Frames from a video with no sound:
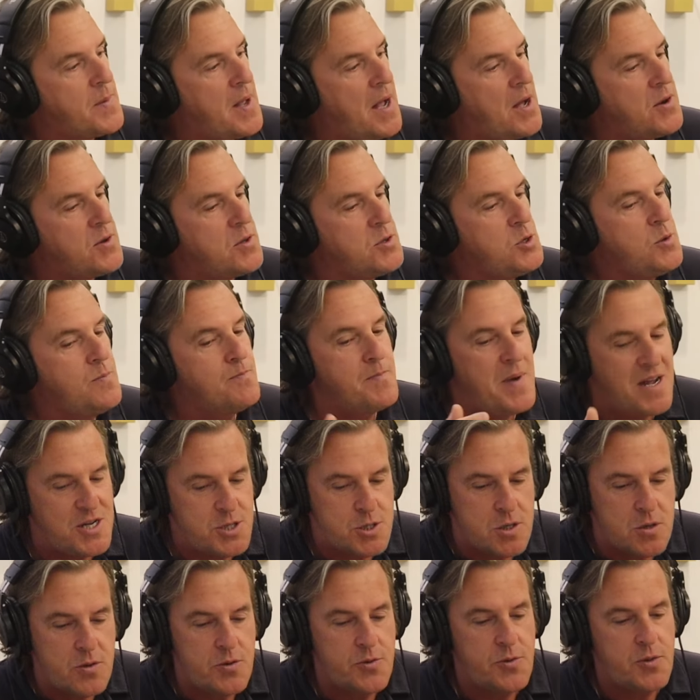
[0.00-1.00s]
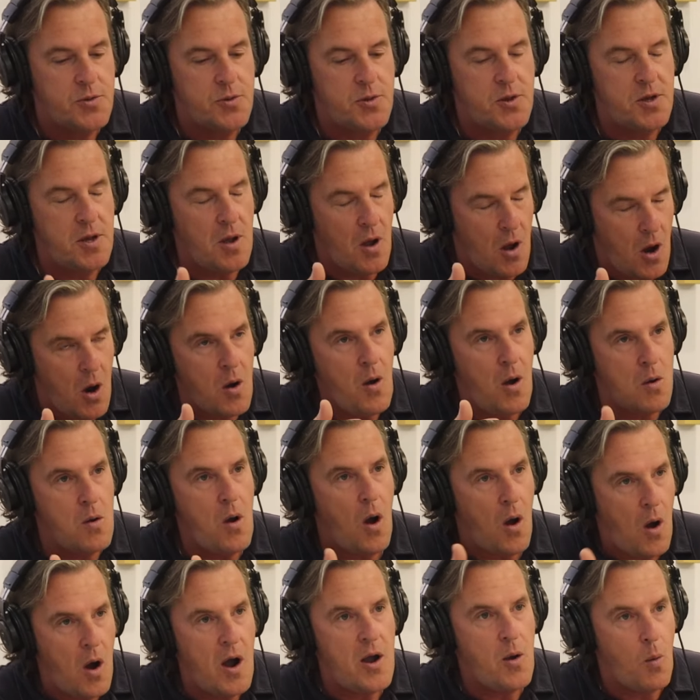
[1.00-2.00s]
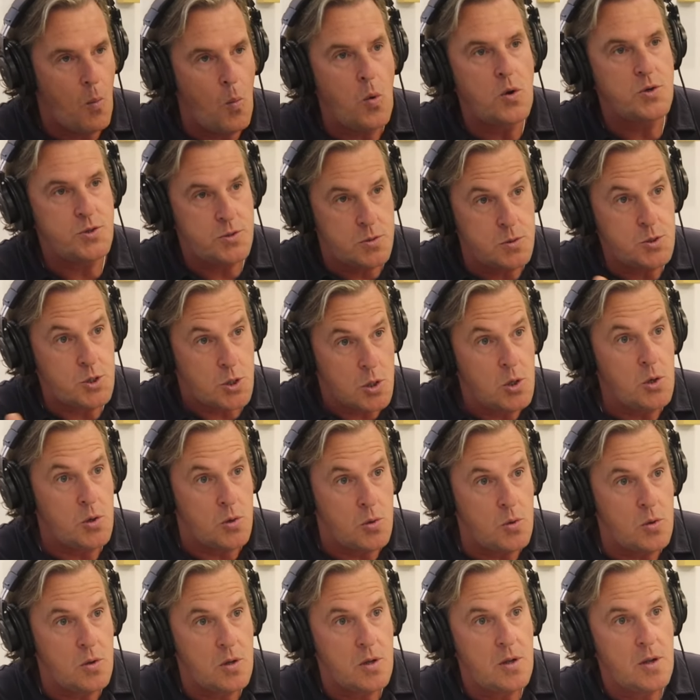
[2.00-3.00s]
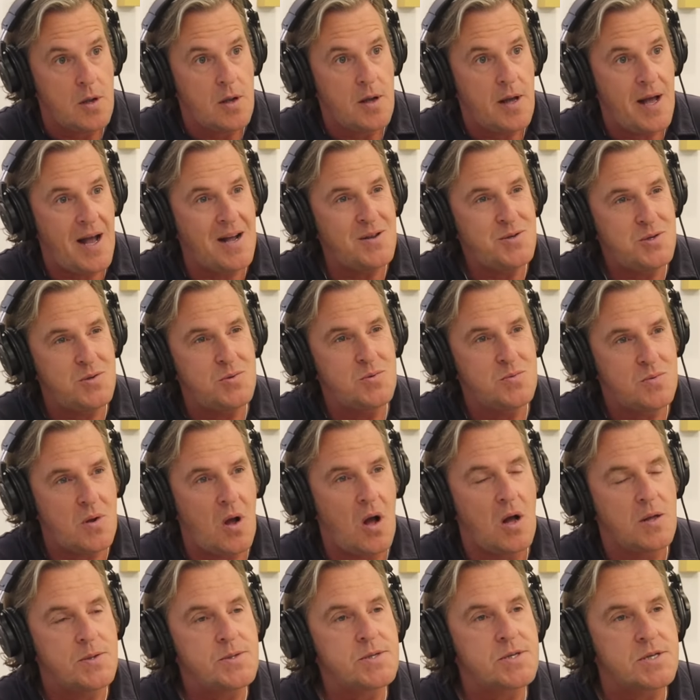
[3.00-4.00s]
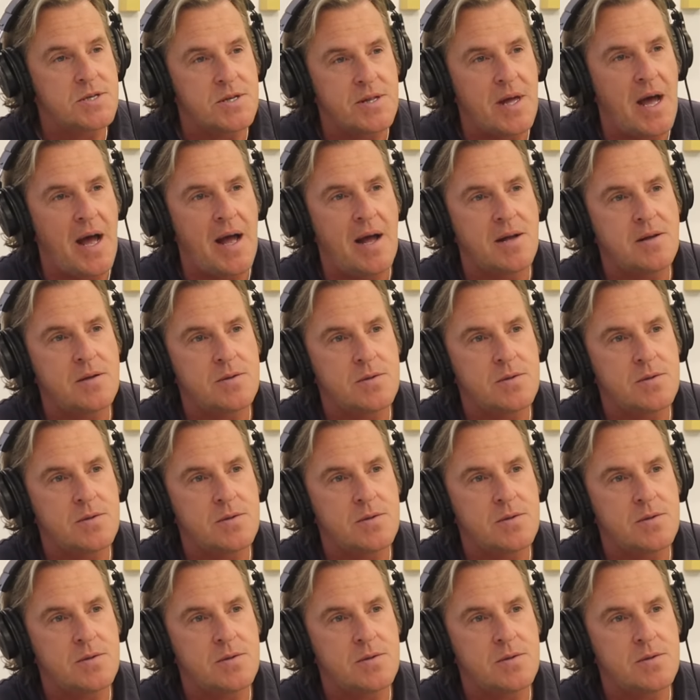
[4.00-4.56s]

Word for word: how do you measure the R O I on what you do? How do you answer that?